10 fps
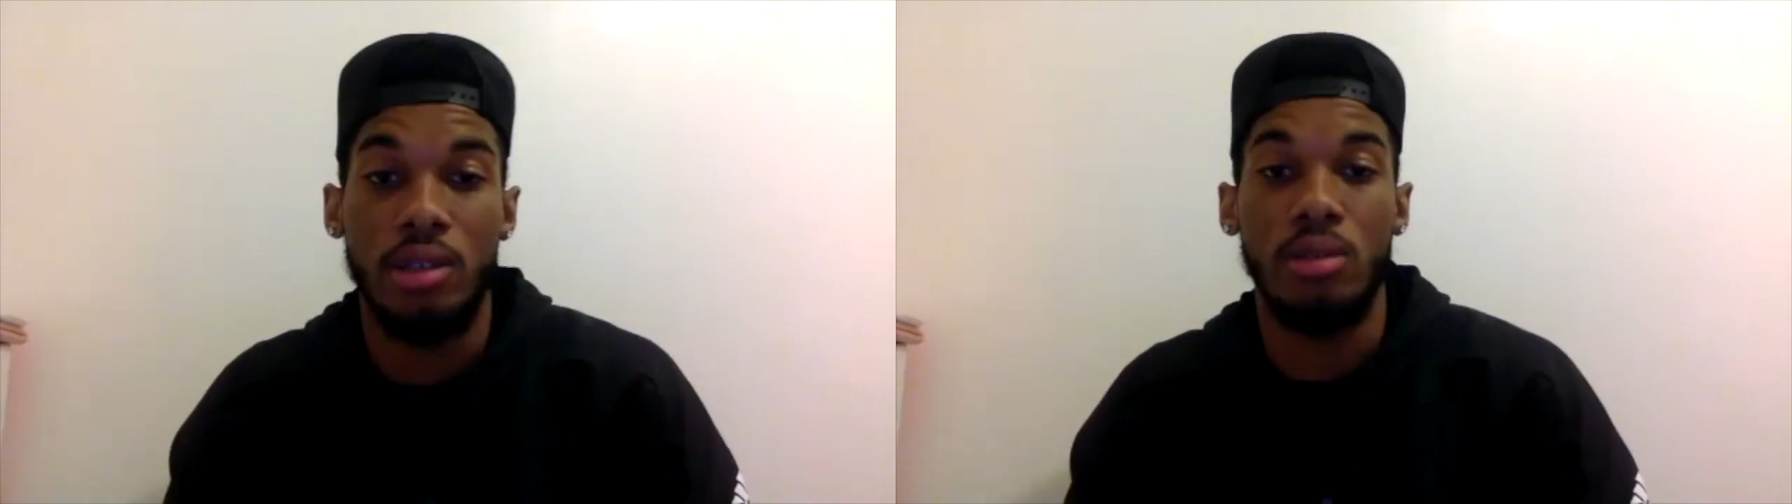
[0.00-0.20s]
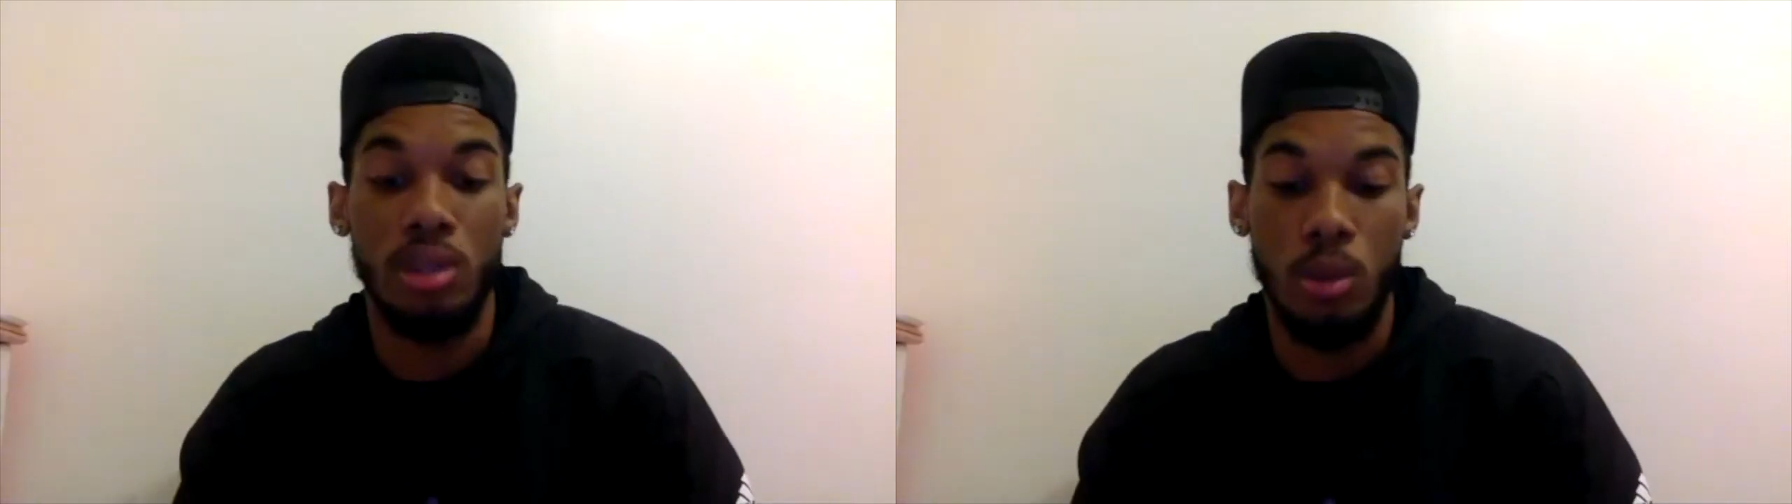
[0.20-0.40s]

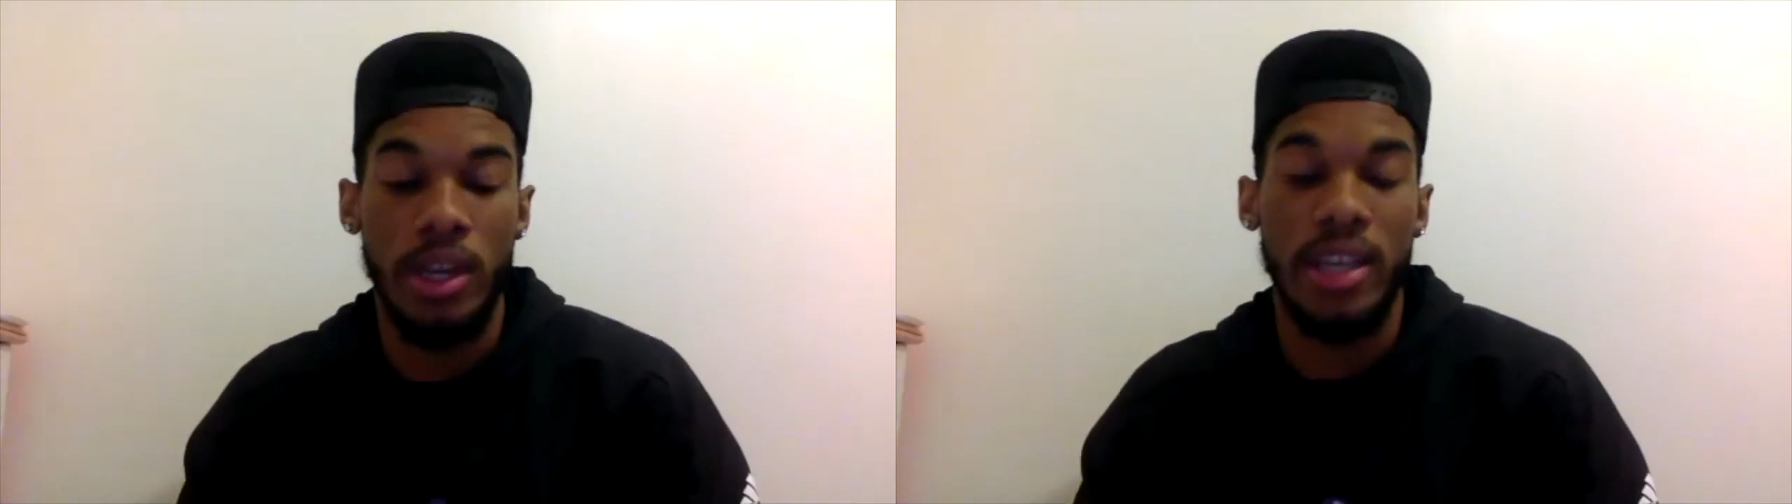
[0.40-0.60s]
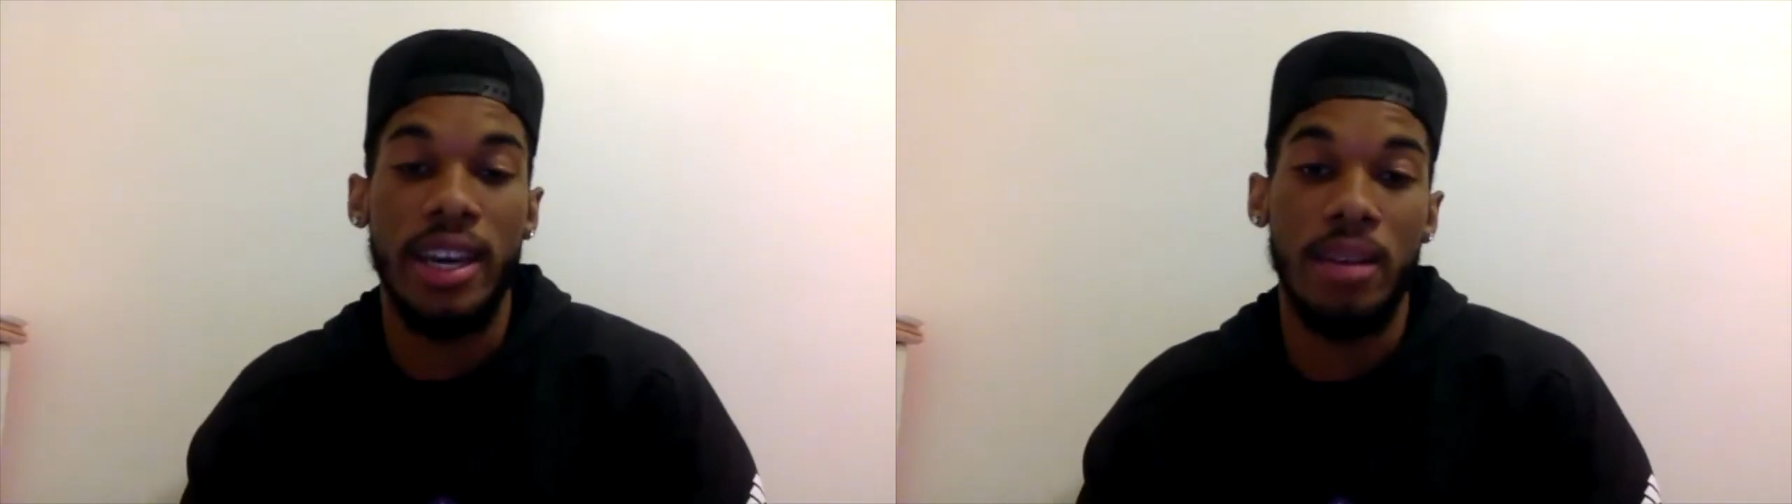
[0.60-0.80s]
to win
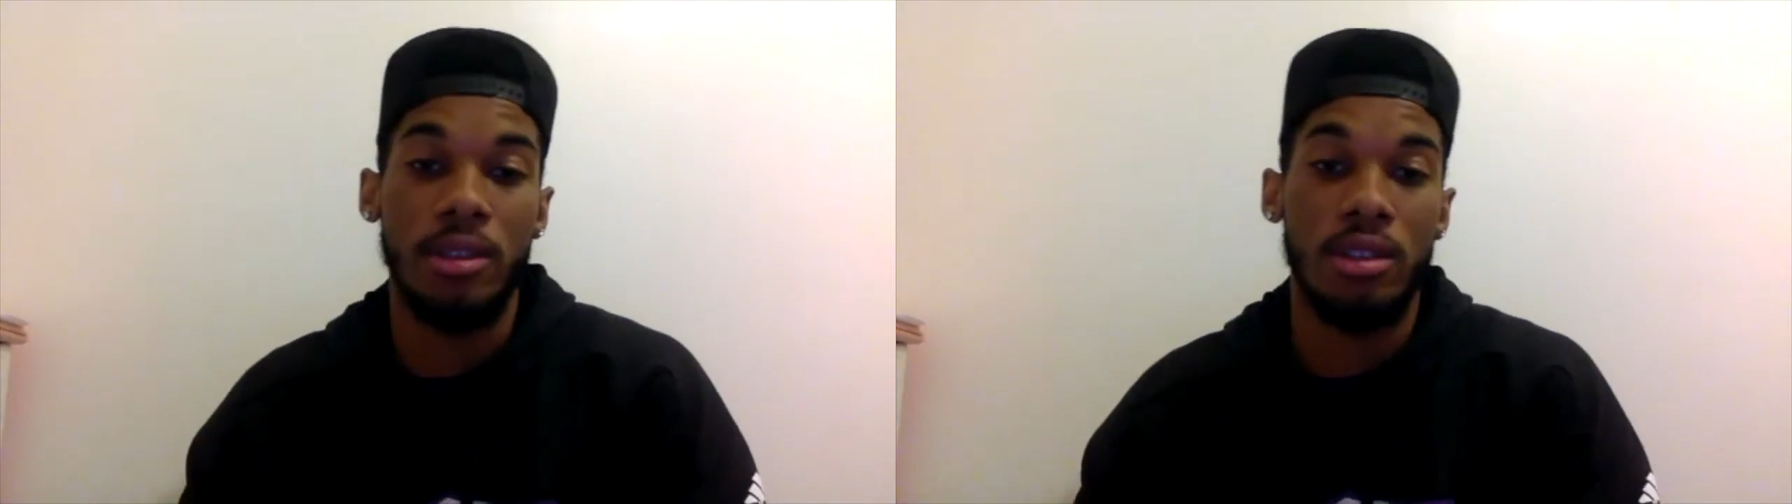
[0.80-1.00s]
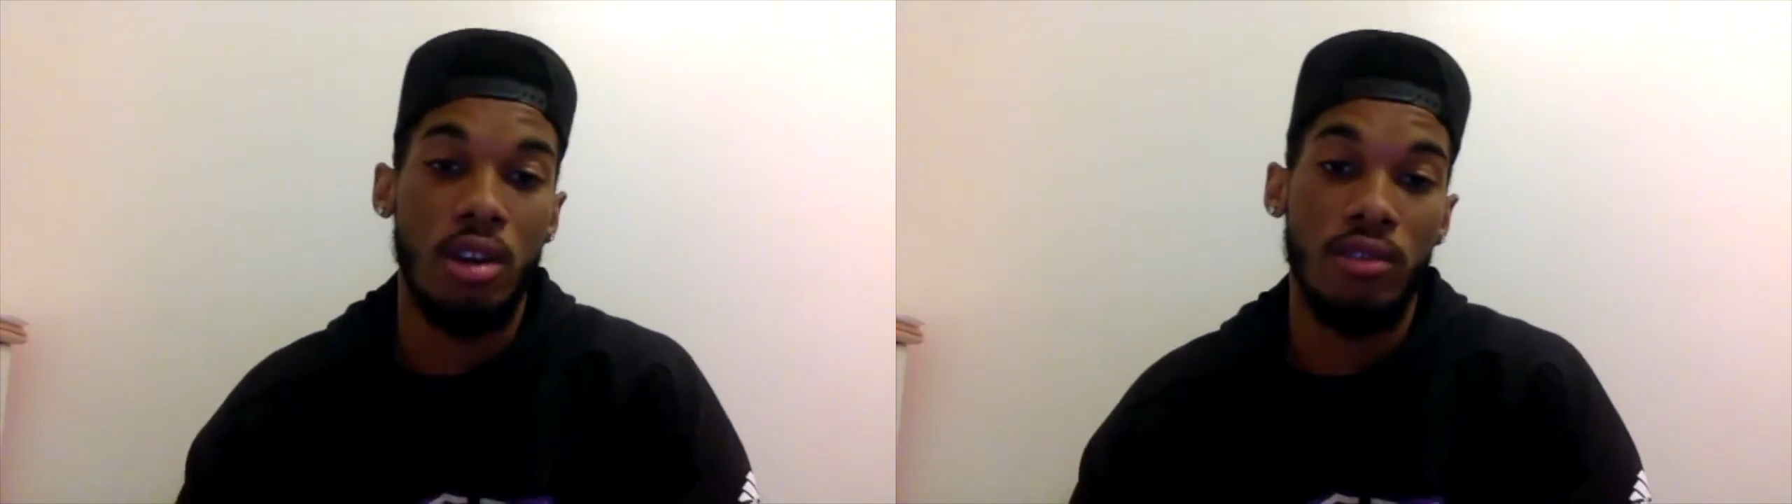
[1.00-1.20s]
games.
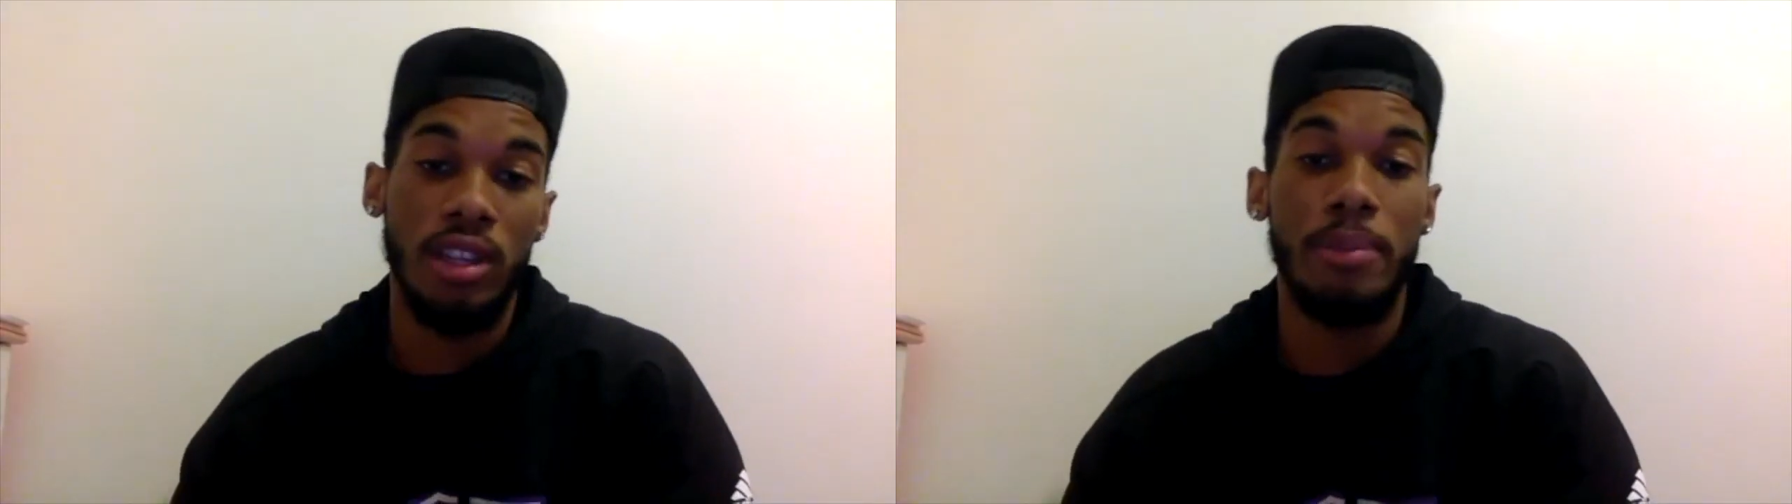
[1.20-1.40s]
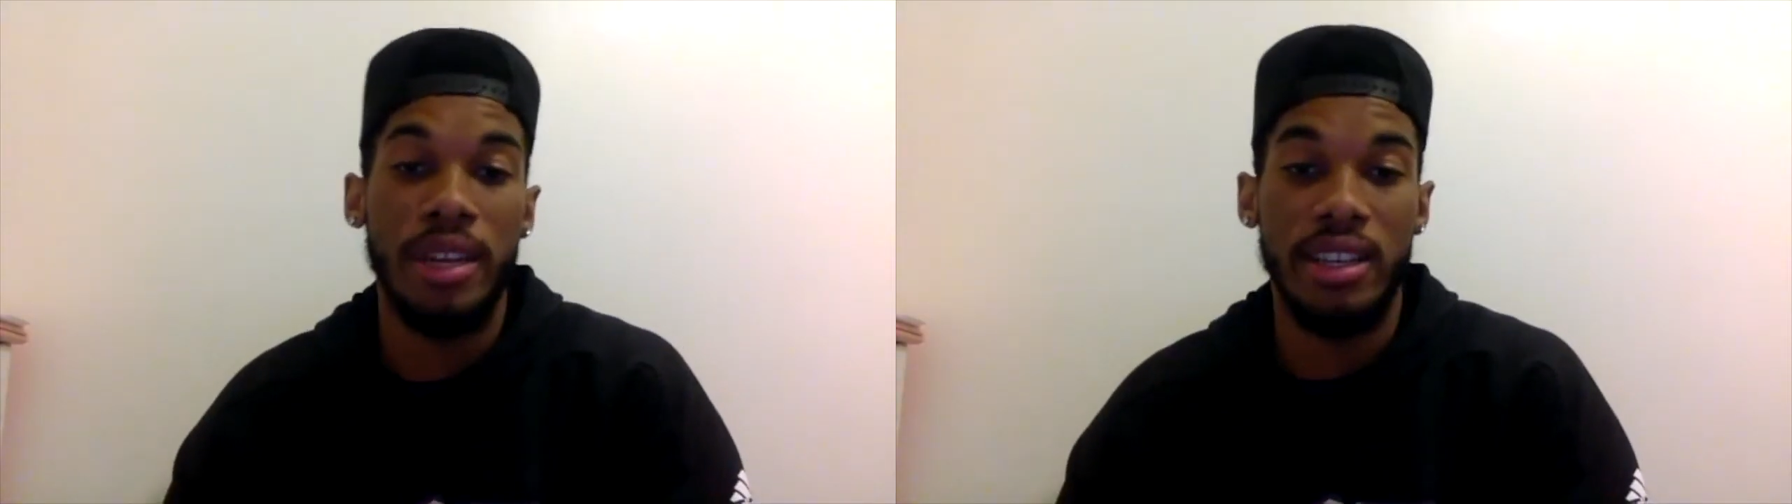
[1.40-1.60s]
So really
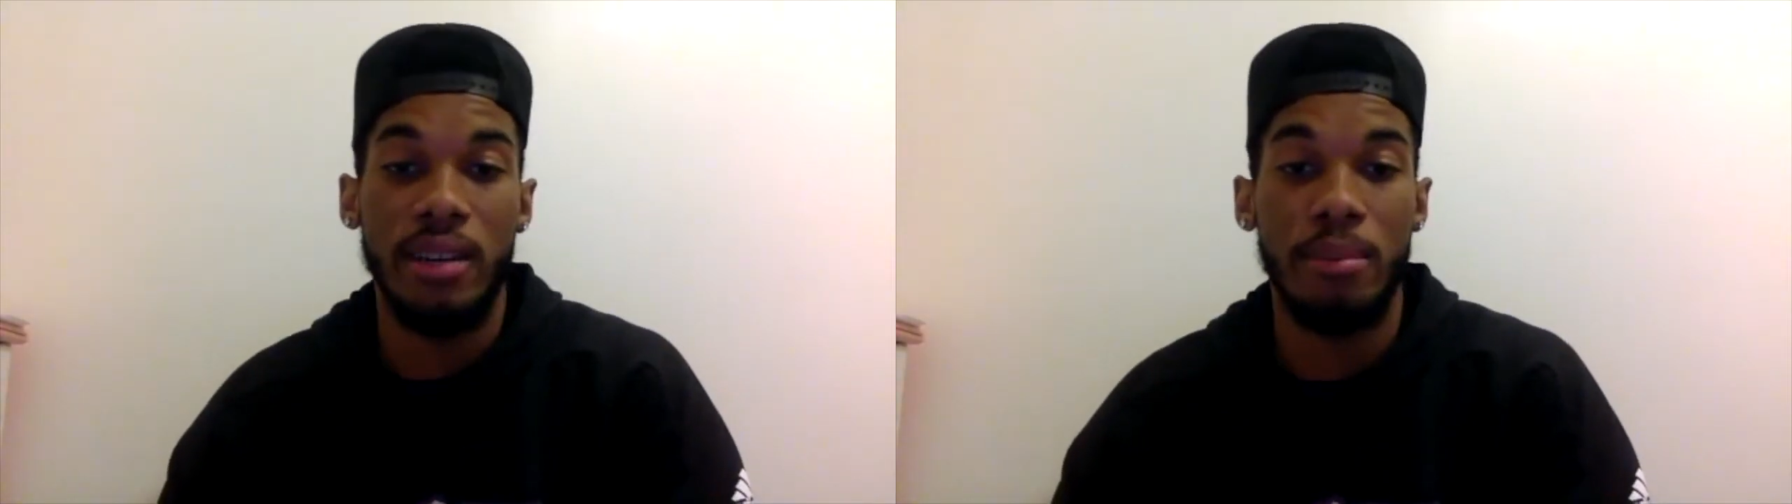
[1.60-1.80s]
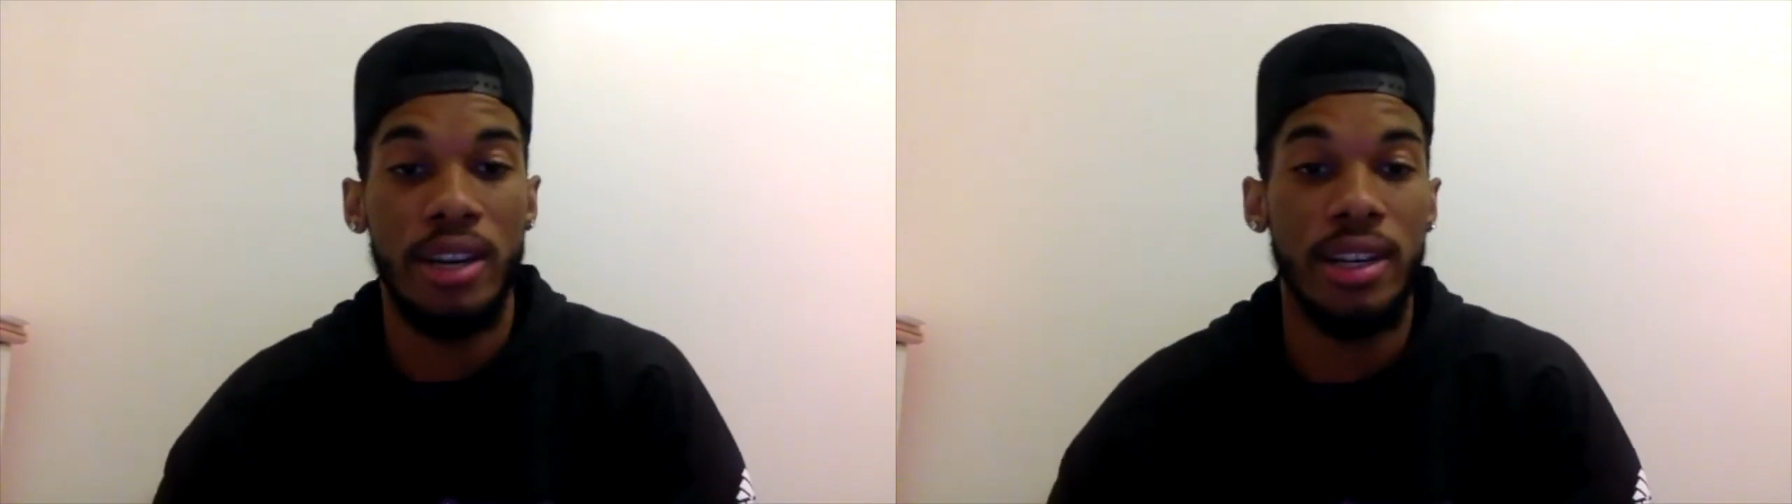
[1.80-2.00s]
pick their
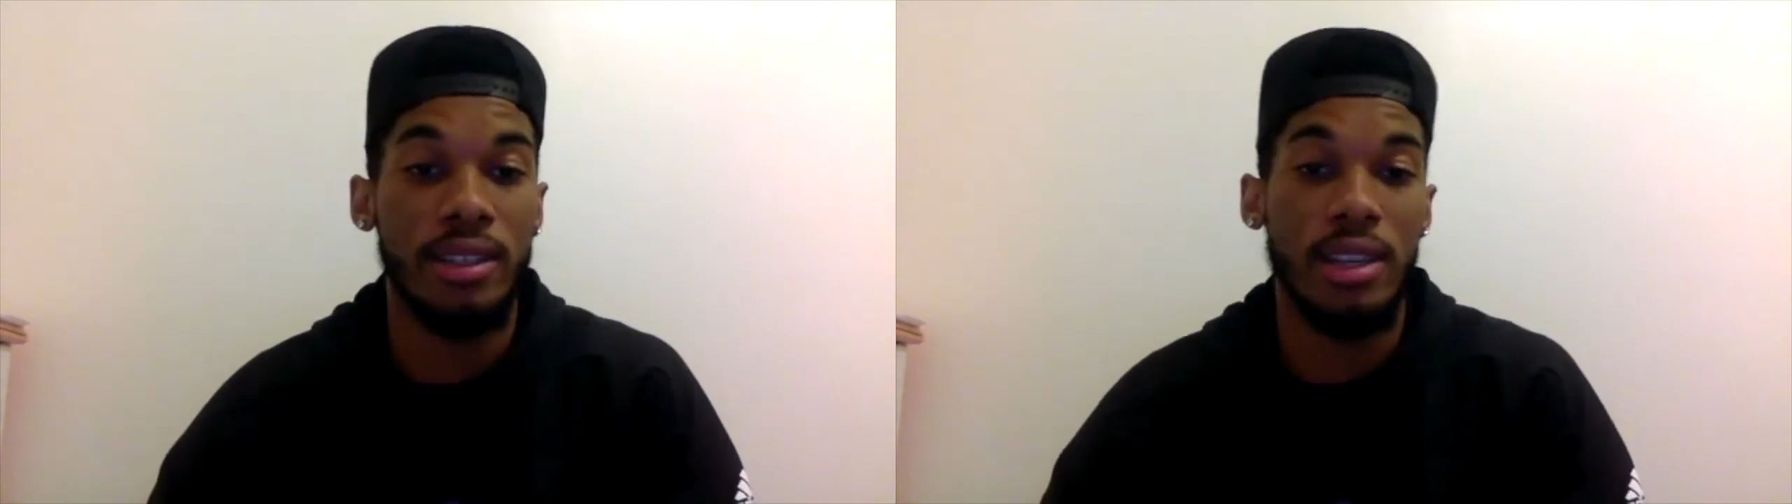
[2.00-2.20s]
brains.